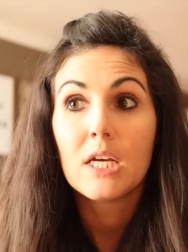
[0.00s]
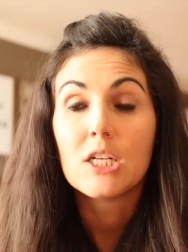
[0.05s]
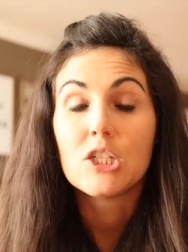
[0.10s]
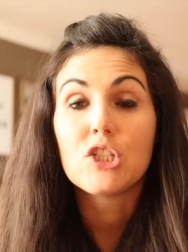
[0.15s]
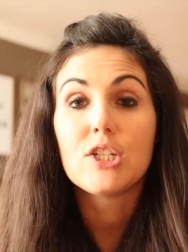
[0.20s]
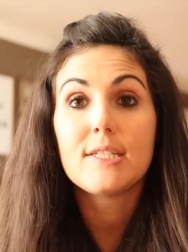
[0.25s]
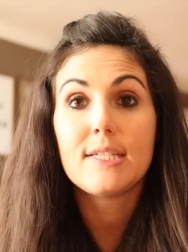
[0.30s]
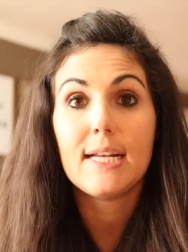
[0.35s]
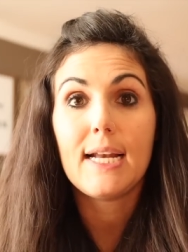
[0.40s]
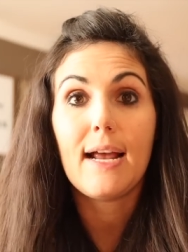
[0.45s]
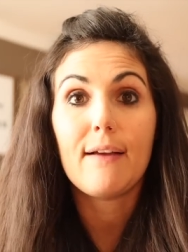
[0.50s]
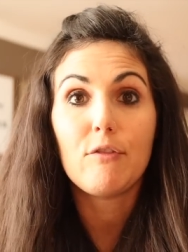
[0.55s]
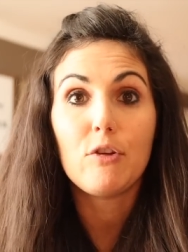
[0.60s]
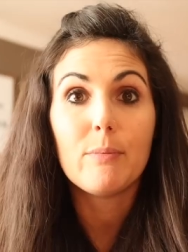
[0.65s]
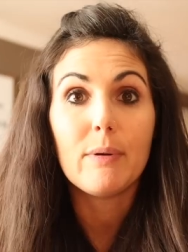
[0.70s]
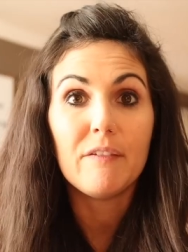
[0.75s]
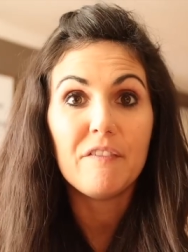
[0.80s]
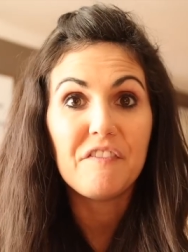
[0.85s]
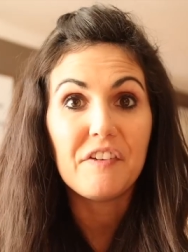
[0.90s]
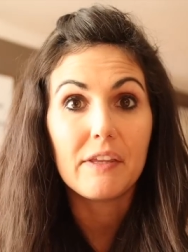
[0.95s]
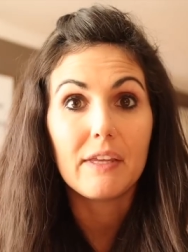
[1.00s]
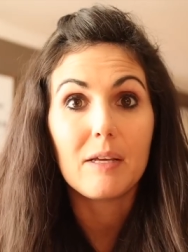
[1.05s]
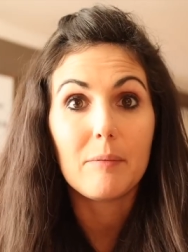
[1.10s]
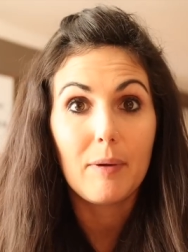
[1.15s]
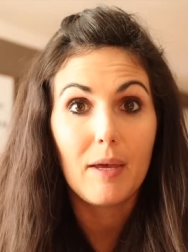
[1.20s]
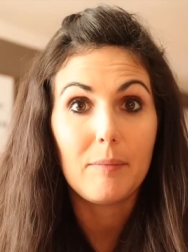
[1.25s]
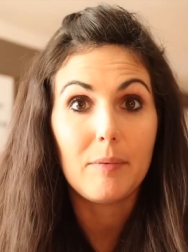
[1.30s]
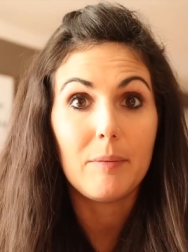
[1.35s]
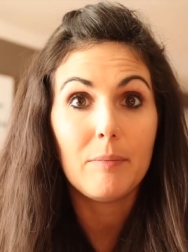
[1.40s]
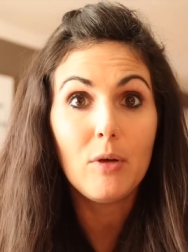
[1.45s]
She said, have you been feeling
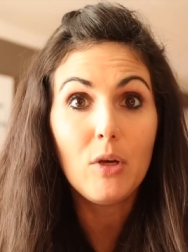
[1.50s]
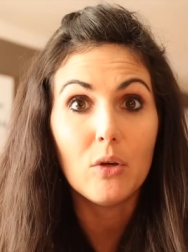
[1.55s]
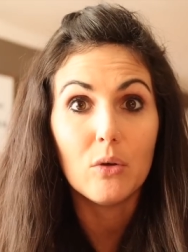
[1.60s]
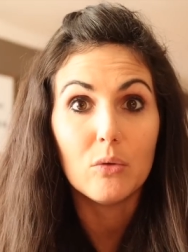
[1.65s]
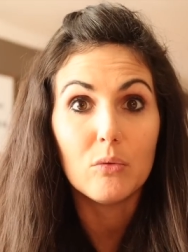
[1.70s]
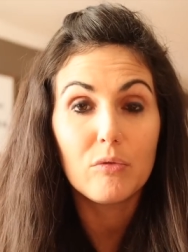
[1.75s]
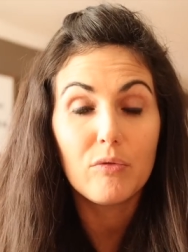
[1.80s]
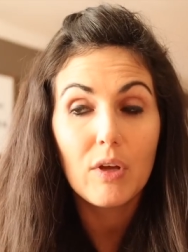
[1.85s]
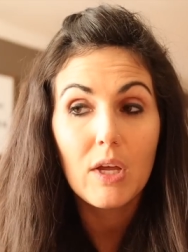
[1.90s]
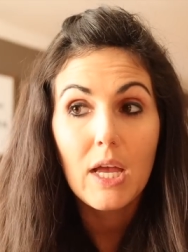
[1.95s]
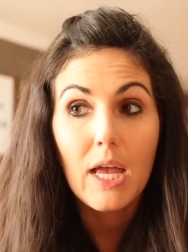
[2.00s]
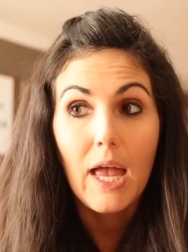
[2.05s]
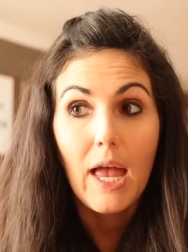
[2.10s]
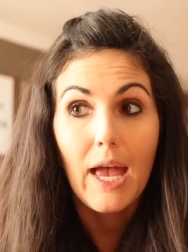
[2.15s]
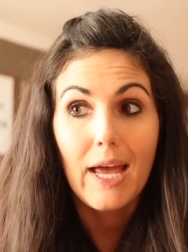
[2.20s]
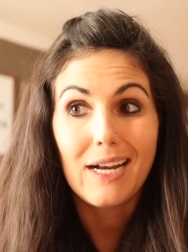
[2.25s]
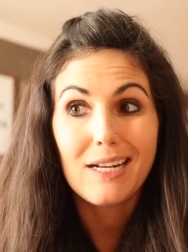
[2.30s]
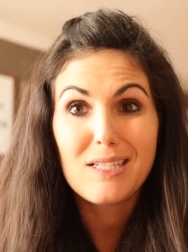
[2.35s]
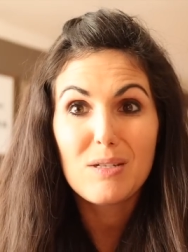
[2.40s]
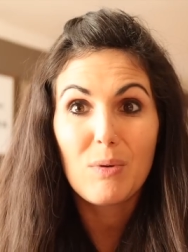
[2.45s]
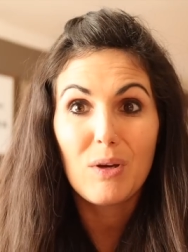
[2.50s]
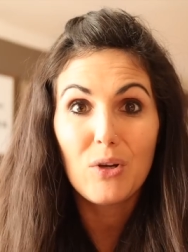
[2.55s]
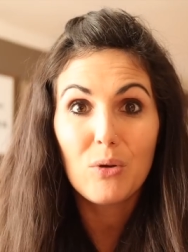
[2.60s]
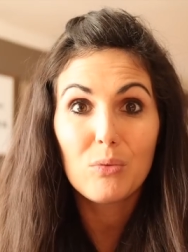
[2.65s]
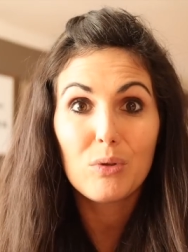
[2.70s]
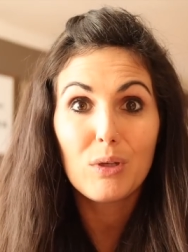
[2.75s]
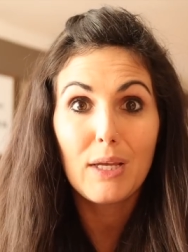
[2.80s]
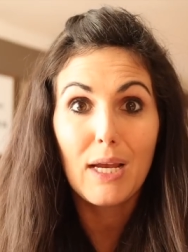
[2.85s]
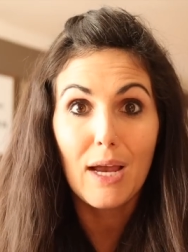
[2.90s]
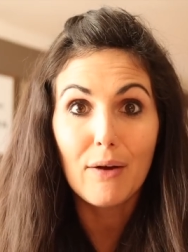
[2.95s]
baby move? And I said, well, I
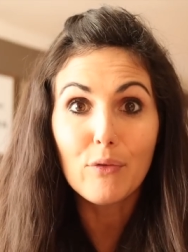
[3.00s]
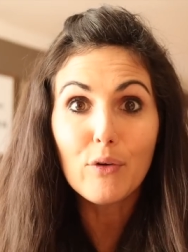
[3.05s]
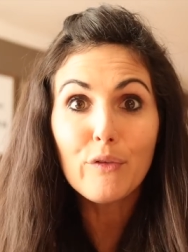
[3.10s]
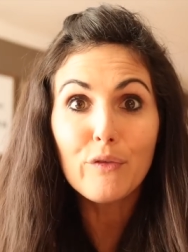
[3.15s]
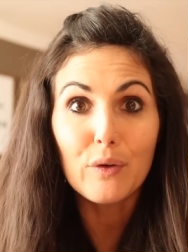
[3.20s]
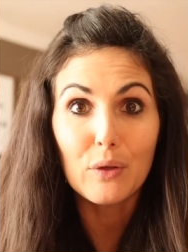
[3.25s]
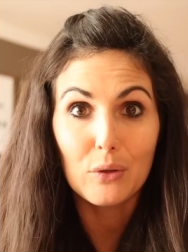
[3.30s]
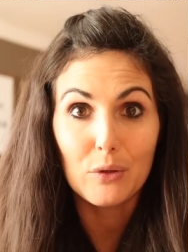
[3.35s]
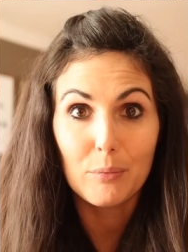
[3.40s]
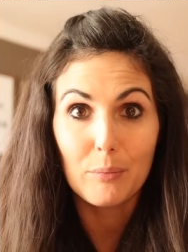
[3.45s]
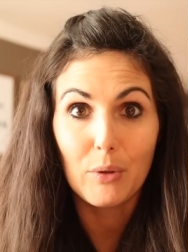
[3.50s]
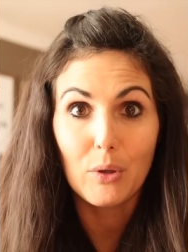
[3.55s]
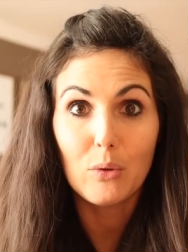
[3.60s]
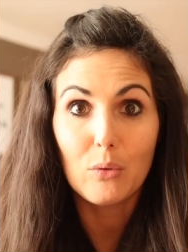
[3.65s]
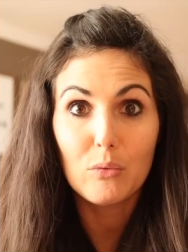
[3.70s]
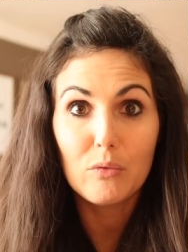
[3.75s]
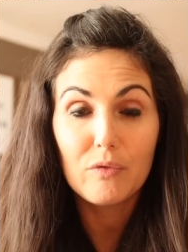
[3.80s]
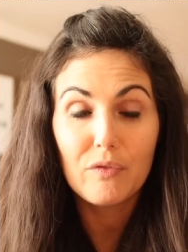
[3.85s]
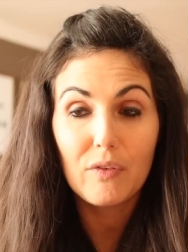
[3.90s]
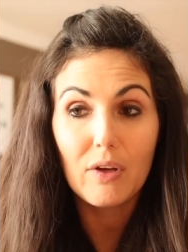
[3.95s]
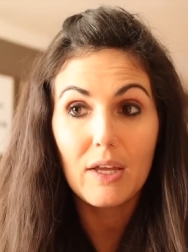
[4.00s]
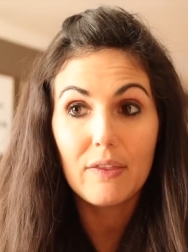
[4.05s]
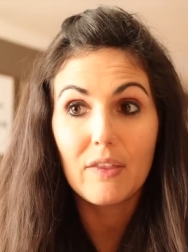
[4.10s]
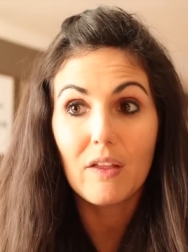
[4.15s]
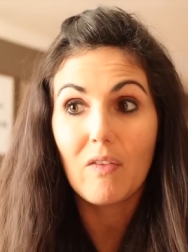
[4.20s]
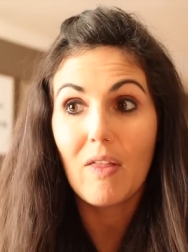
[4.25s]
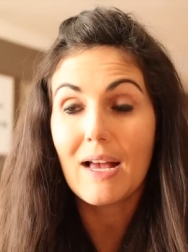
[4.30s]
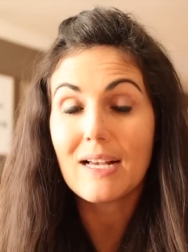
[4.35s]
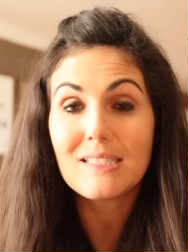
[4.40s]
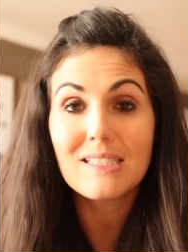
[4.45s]
don't really ever feel her move. And the
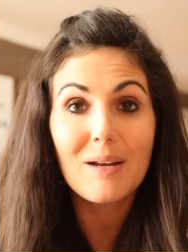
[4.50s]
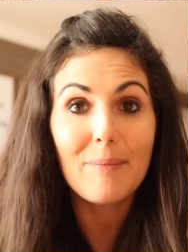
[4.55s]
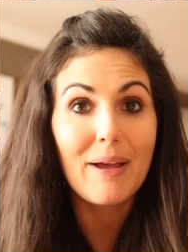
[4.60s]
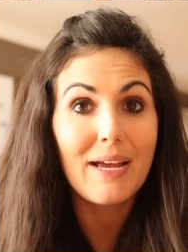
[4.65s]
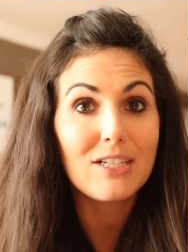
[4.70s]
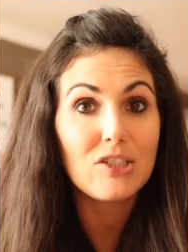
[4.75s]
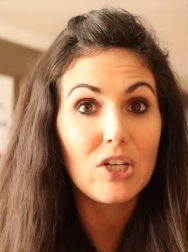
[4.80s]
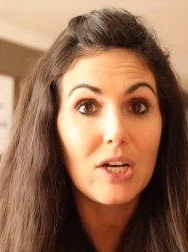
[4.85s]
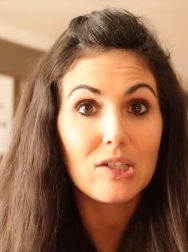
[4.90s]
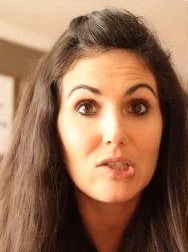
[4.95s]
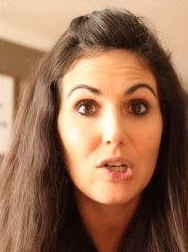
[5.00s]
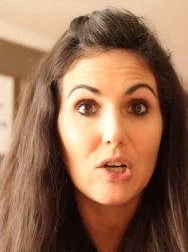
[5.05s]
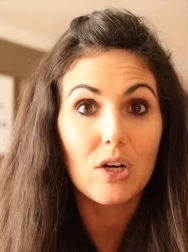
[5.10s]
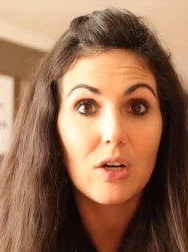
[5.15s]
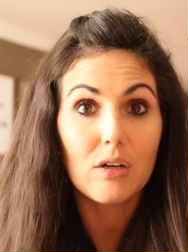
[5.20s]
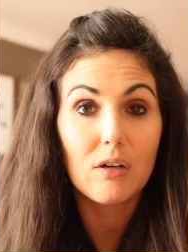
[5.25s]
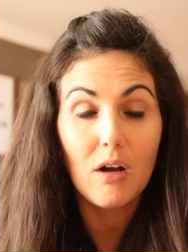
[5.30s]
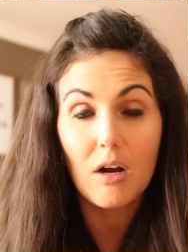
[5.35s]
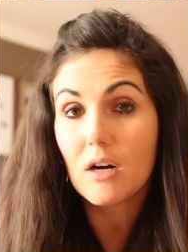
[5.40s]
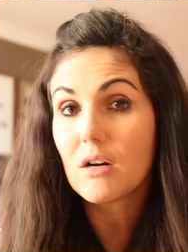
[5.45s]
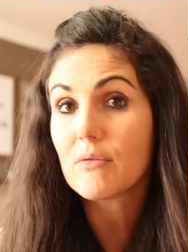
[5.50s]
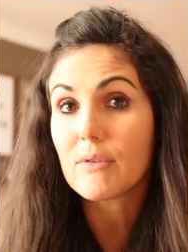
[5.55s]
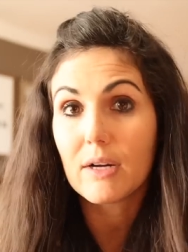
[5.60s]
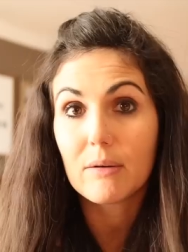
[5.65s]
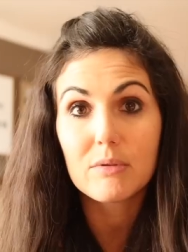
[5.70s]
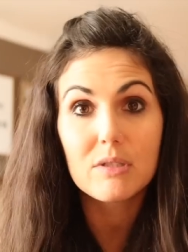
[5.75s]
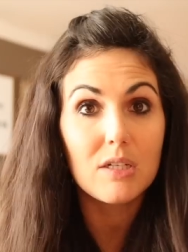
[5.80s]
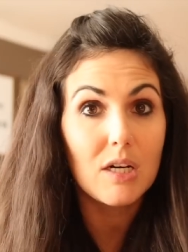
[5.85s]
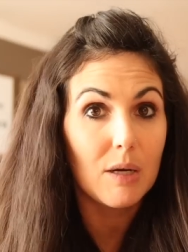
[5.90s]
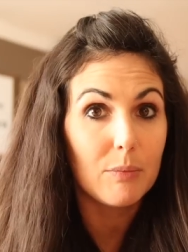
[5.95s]
last time I checked her heart rate
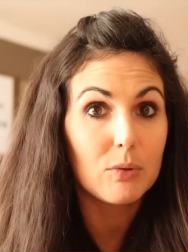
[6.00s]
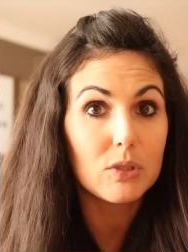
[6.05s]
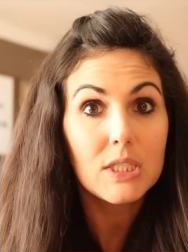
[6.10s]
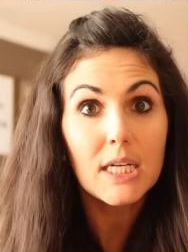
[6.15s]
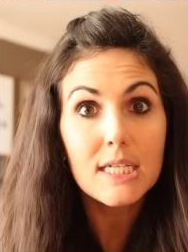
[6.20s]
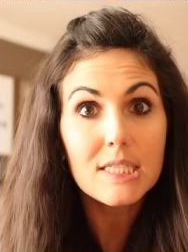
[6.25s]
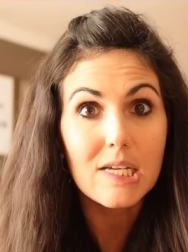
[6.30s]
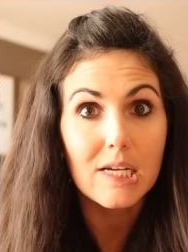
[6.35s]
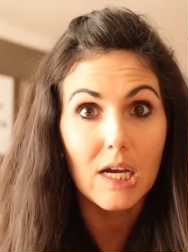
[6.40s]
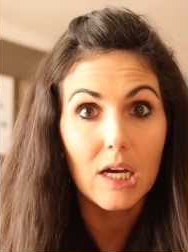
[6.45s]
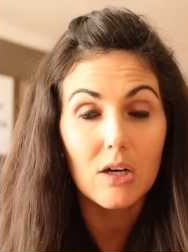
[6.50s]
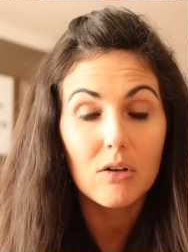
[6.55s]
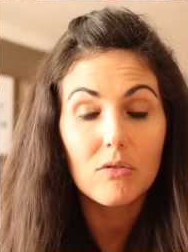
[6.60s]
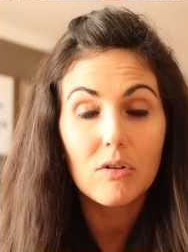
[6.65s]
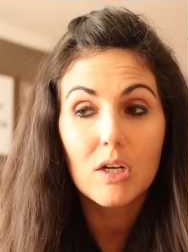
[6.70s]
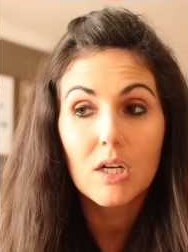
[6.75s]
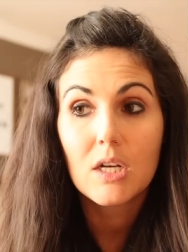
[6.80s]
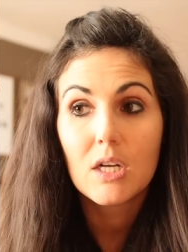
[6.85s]
was a couple days ago.